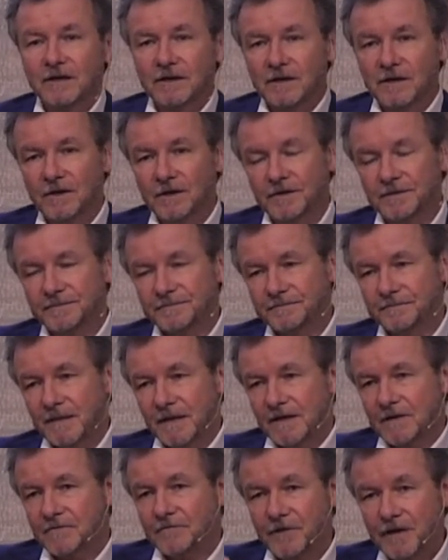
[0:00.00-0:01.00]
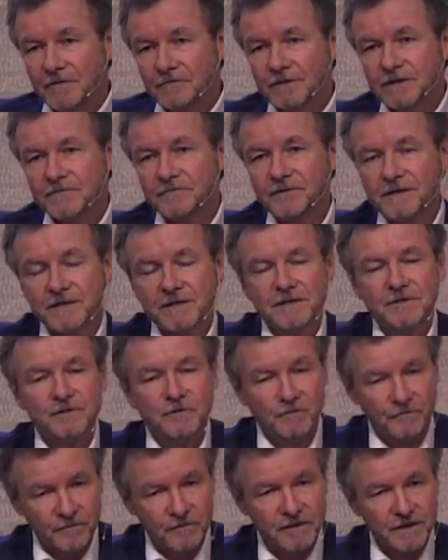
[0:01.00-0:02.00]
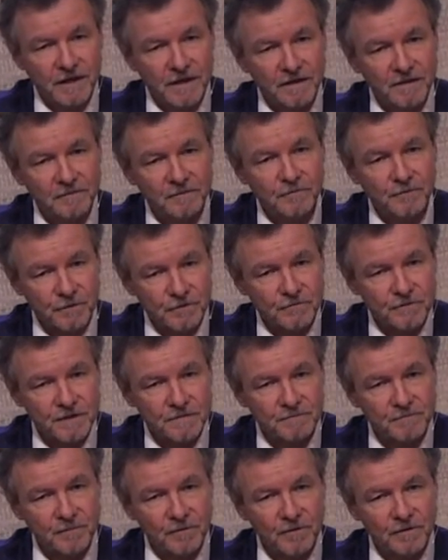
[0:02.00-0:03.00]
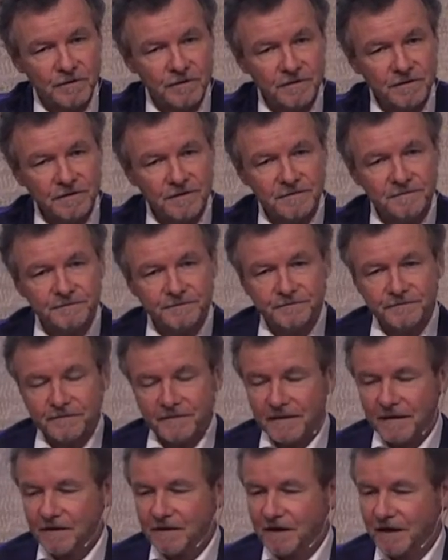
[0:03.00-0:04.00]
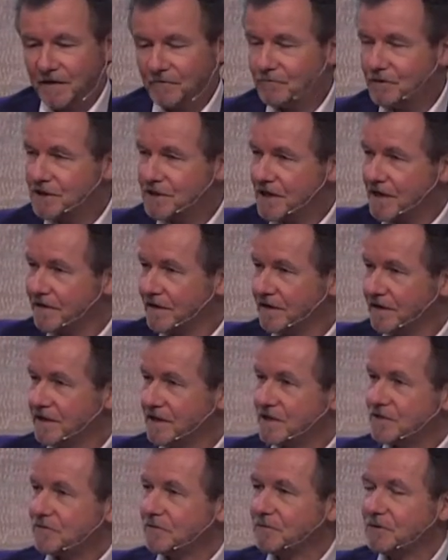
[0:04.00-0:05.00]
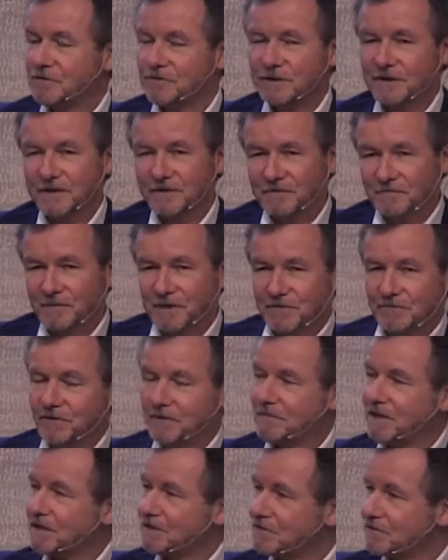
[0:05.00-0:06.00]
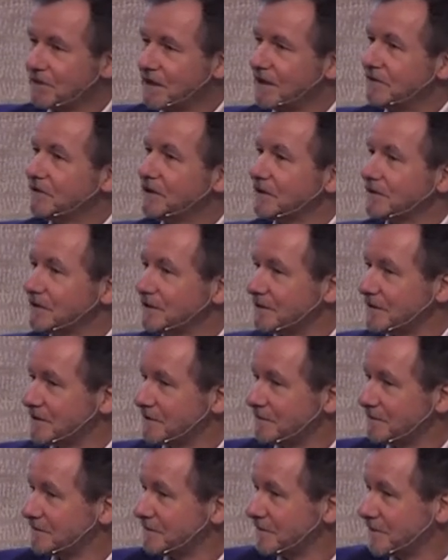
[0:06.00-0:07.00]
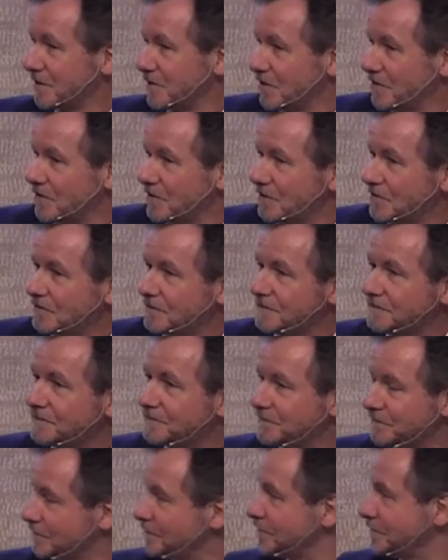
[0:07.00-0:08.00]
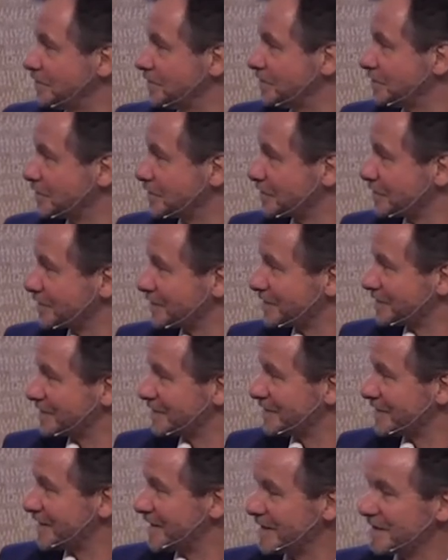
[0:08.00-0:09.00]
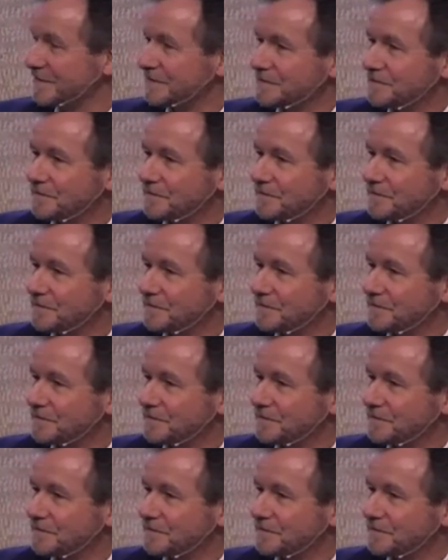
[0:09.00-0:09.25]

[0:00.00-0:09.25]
um, various visits over time, which was important, and which I then distributed between my two characters. So, mm -hmm. yeah.